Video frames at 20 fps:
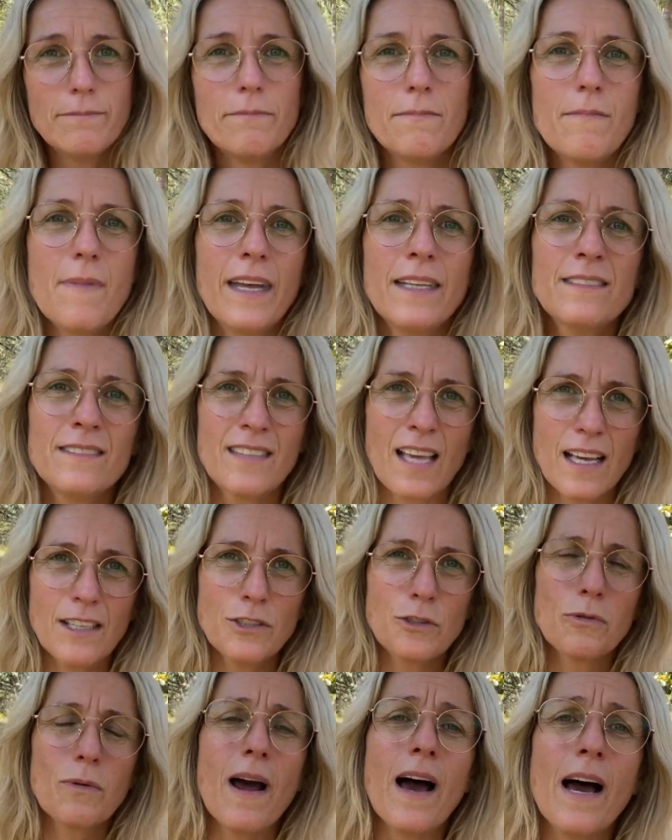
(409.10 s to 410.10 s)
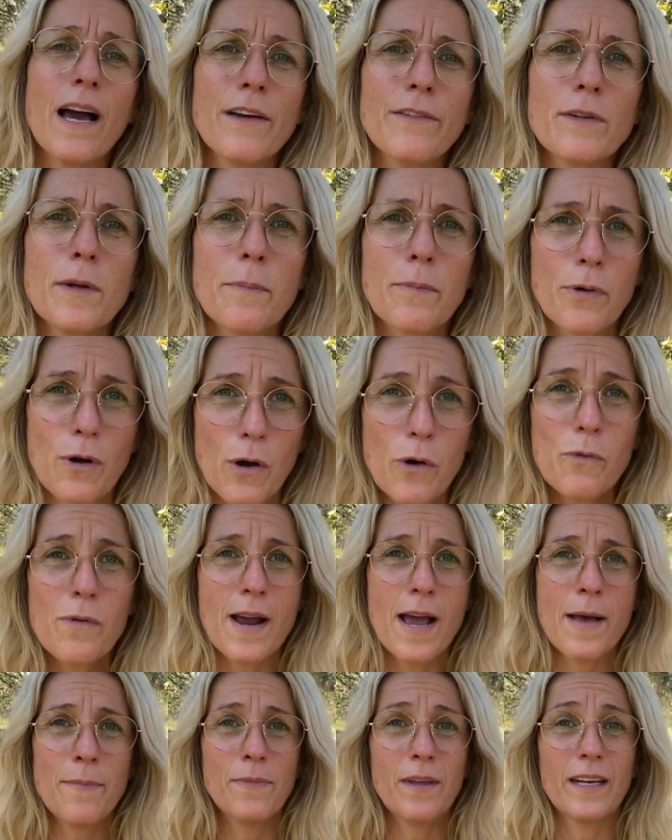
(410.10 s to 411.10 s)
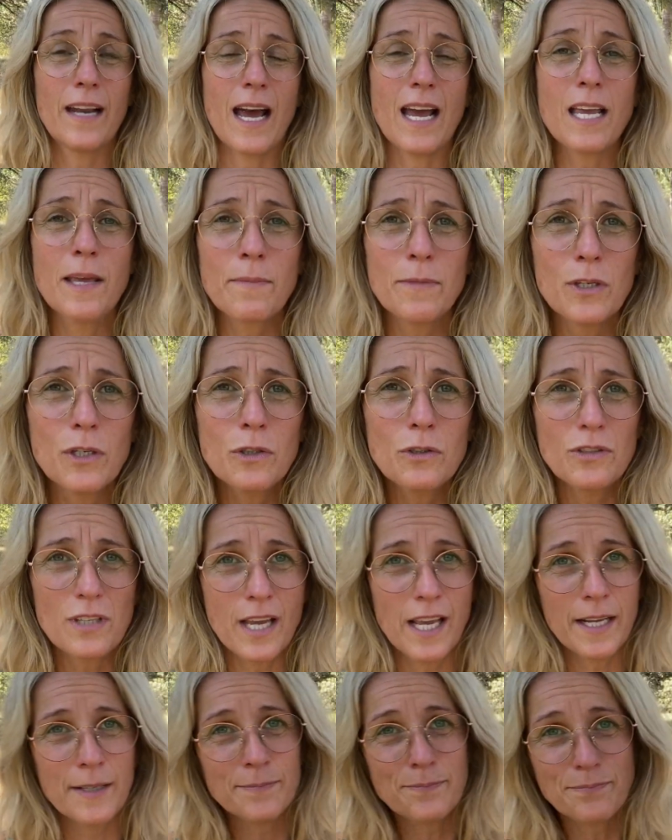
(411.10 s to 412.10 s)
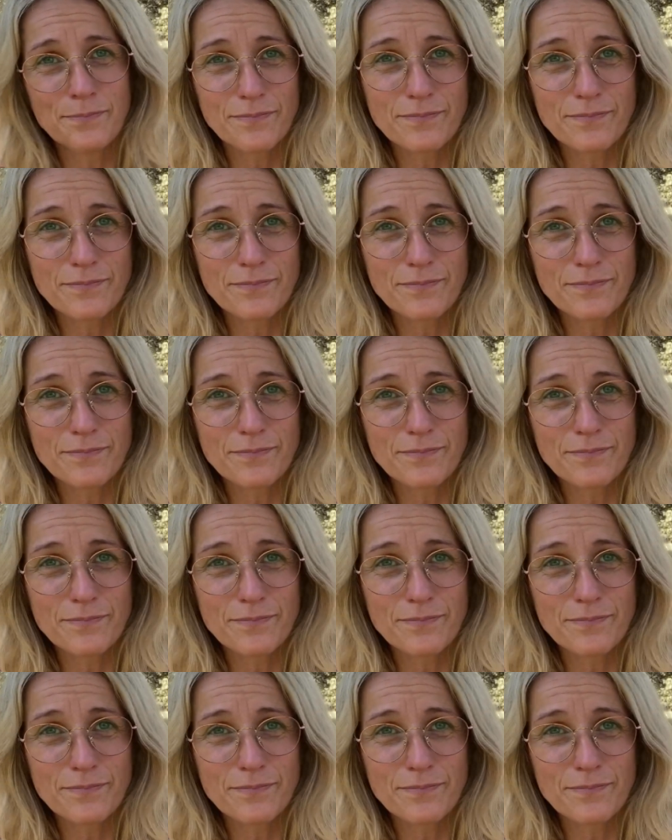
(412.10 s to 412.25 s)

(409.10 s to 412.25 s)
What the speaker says: and test drive the program that I am using